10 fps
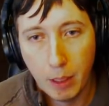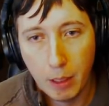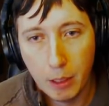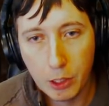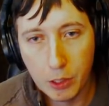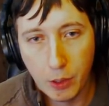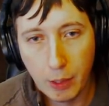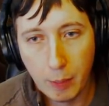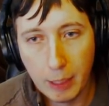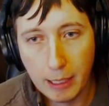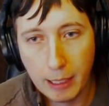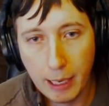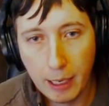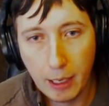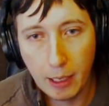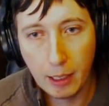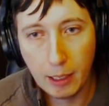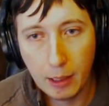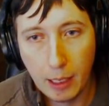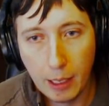just so that we can get
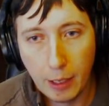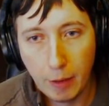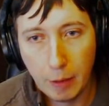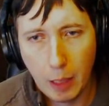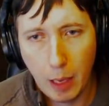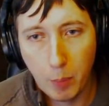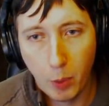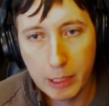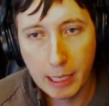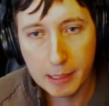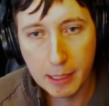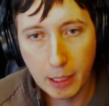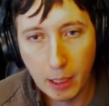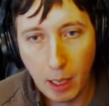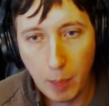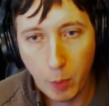a lot more testing and a lot more